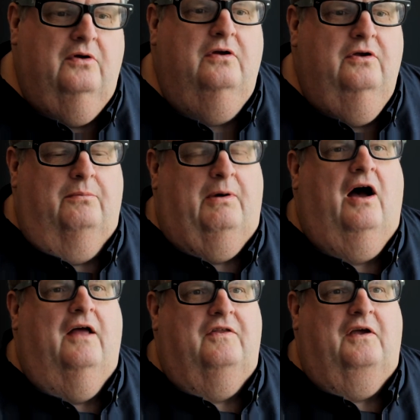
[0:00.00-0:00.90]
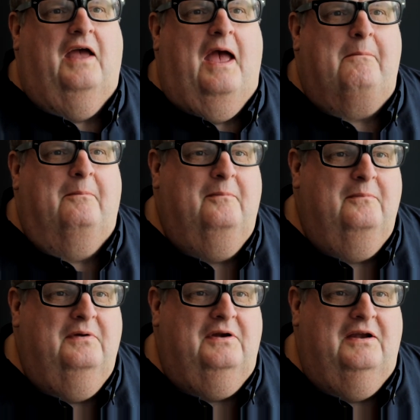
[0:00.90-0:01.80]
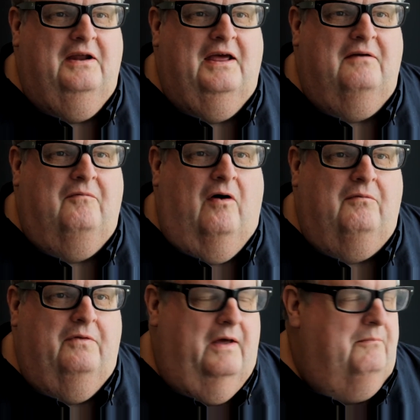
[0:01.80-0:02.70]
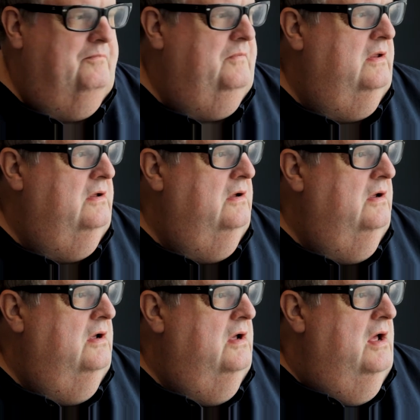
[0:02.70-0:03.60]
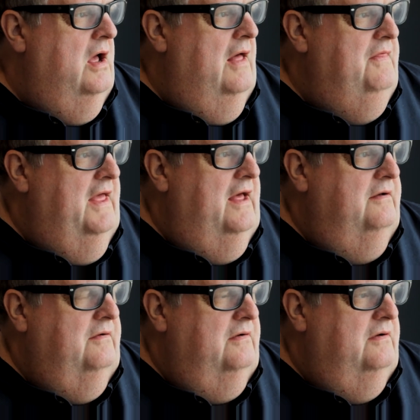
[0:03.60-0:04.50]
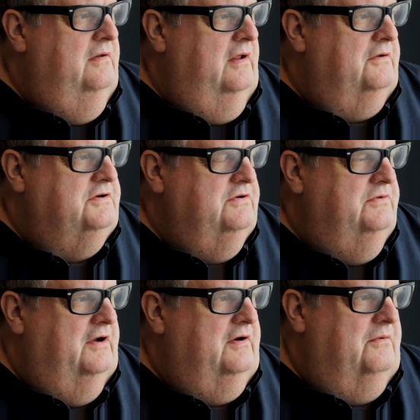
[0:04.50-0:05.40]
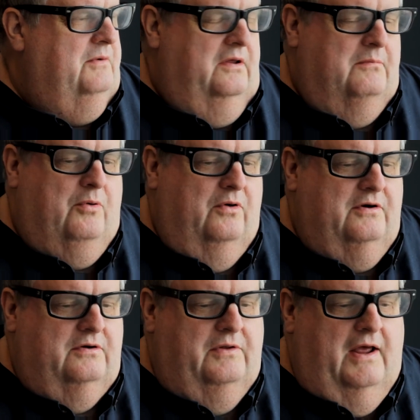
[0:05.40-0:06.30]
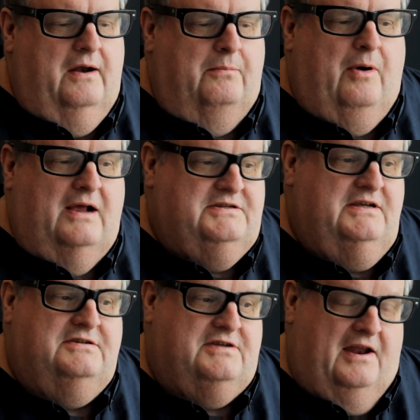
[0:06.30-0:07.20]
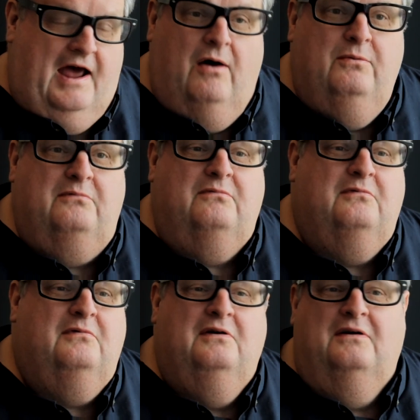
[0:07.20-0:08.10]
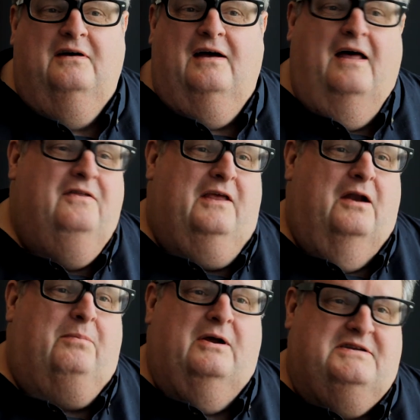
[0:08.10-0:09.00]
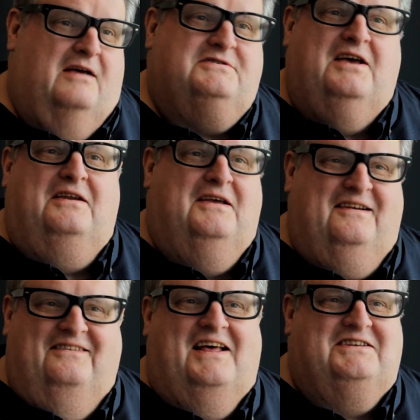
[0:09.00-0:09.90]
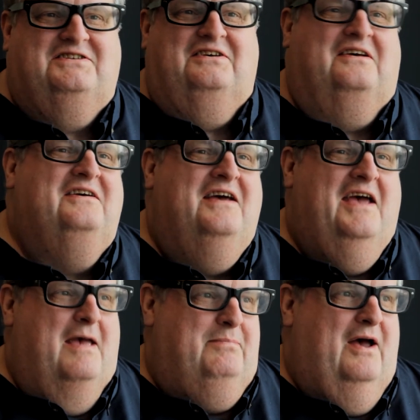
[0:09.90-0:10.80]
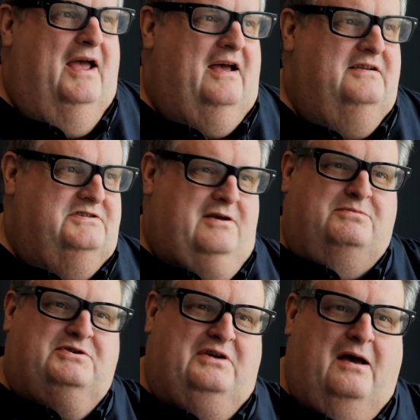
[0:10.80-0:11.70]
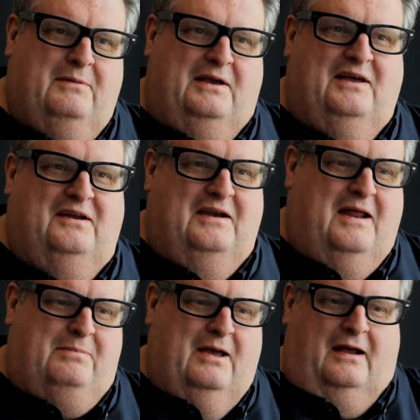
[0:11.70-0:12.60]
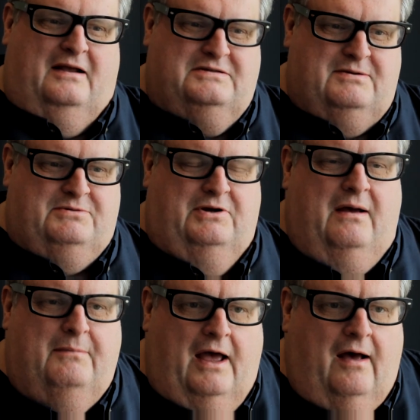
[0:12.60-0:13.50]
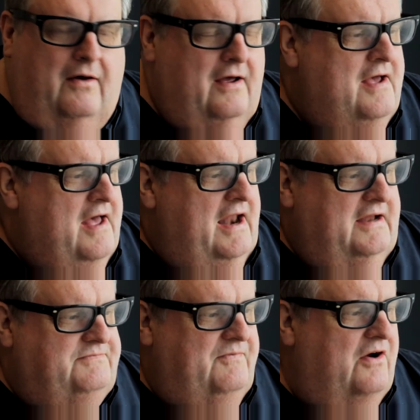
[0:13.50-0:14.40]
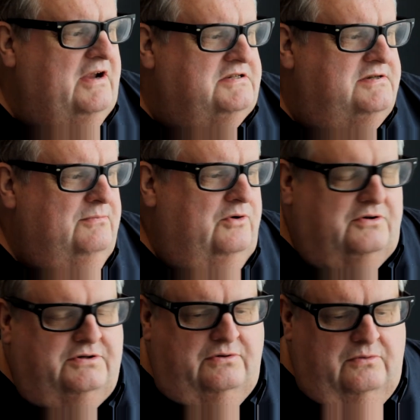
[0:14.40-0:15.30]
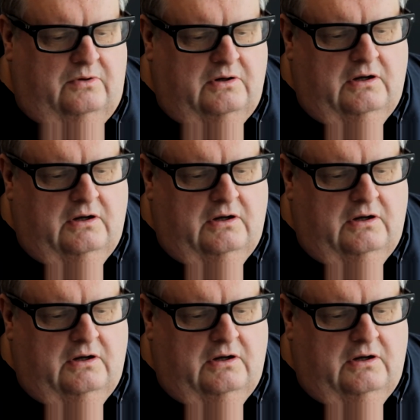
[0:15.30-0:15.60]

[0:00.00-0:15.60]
you're behind the game. You need to get involved with that. And then the other two that are really important are the enterprise inside out and the enterprise outside in, and that's the API consumption coming in and API consumption coming out. And it's very similar to